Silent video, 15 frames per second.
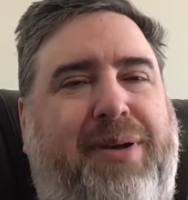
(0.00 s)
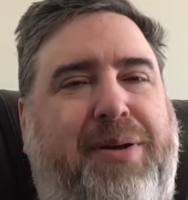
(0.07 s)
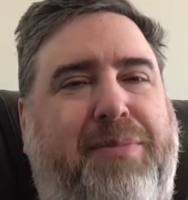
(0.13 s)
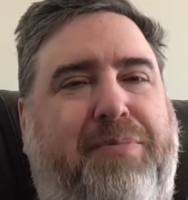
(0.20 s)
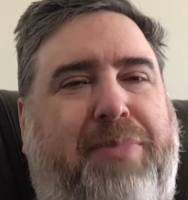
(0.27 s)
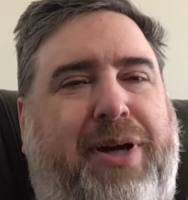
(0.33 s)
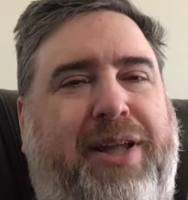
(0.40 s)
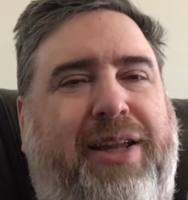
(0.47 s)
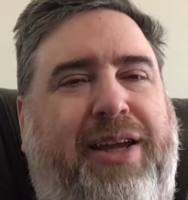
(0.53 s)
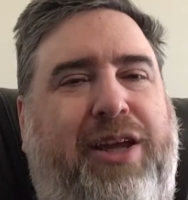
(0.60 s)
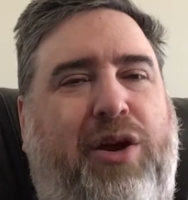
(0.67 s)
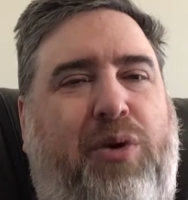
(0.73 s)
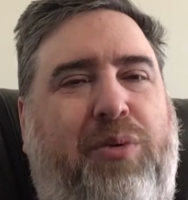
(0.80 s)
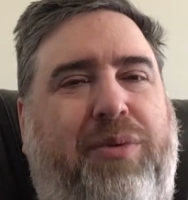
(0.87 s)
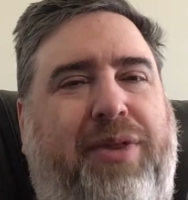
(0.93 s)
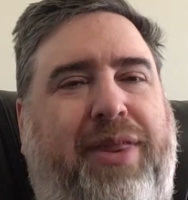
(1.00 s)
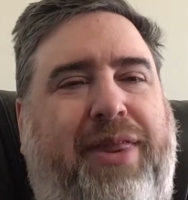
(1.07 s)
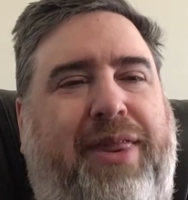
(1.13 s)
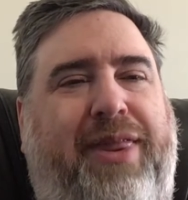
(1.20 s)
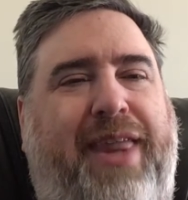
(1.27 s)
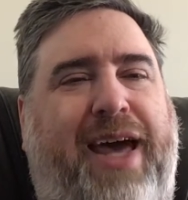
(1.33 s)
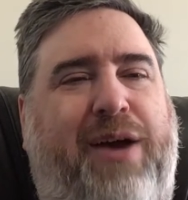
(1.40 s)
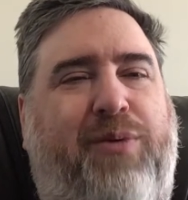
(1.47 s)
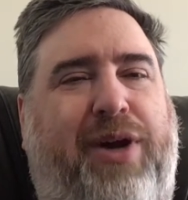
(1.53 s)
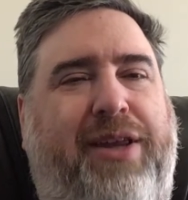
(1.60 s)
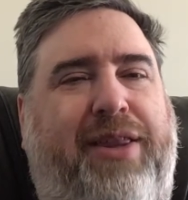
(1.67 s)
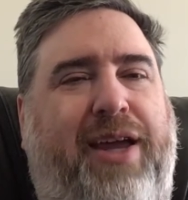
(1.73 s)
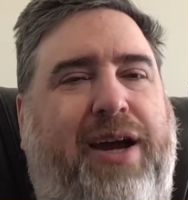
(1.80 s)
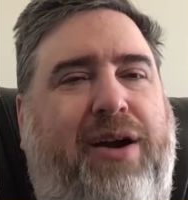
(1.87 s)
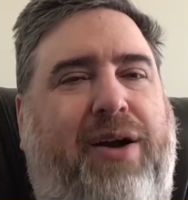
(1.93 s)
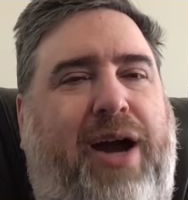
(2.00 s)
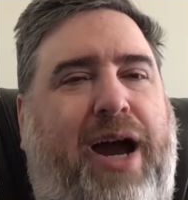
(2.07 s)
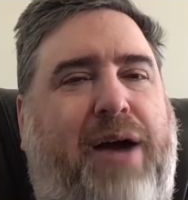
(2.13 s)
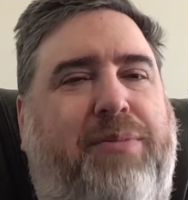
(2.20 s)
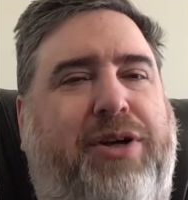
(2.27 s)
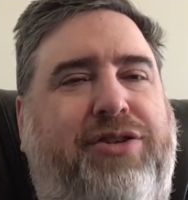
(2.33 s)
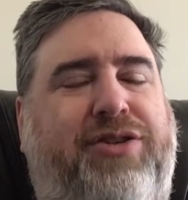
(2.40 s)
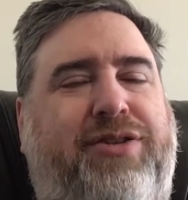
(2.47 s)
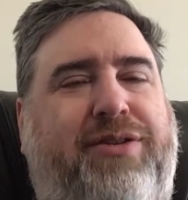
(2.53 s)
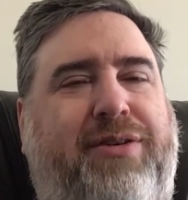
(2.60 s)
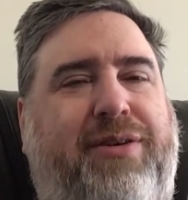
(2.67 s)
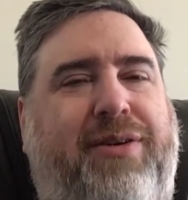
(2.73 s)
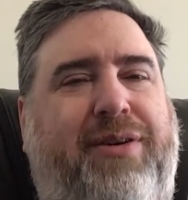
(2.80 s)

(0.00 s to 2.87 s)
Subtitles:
but that right there, how much